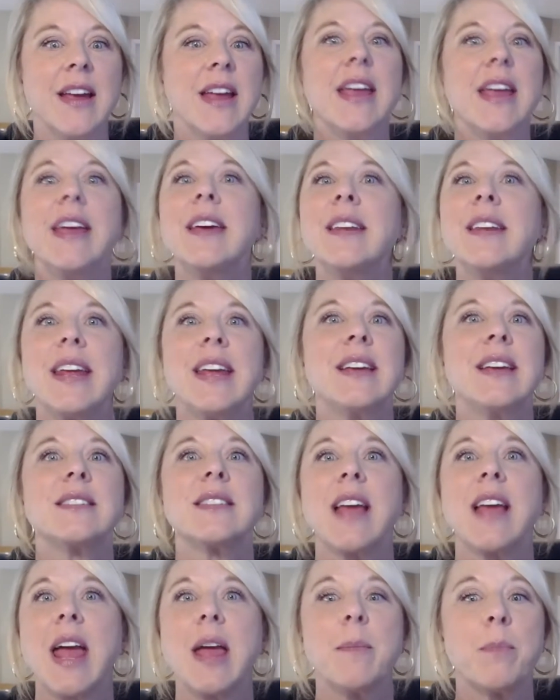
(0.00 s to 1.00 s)
it is
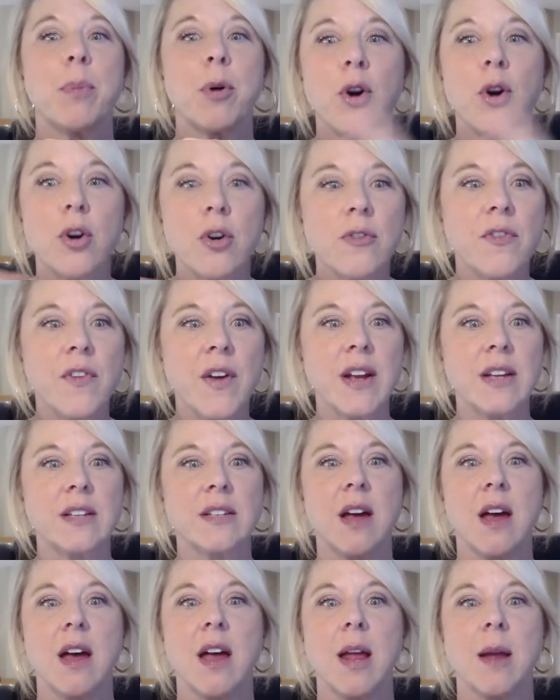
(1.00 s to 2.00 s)
a perfect
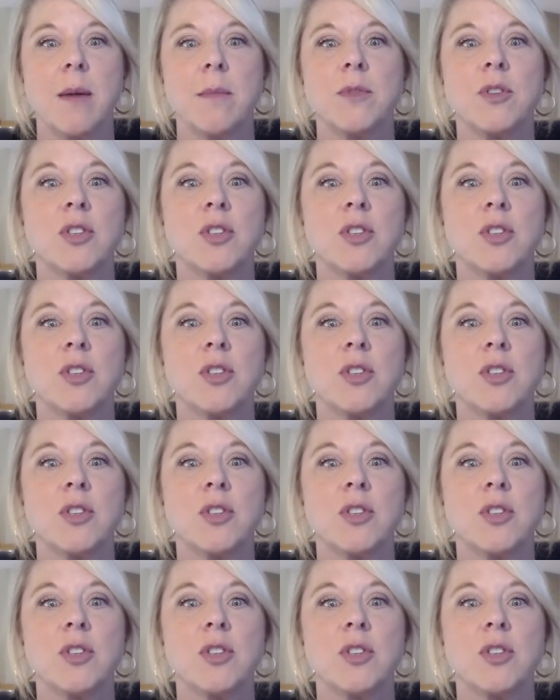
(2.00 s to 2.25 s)
time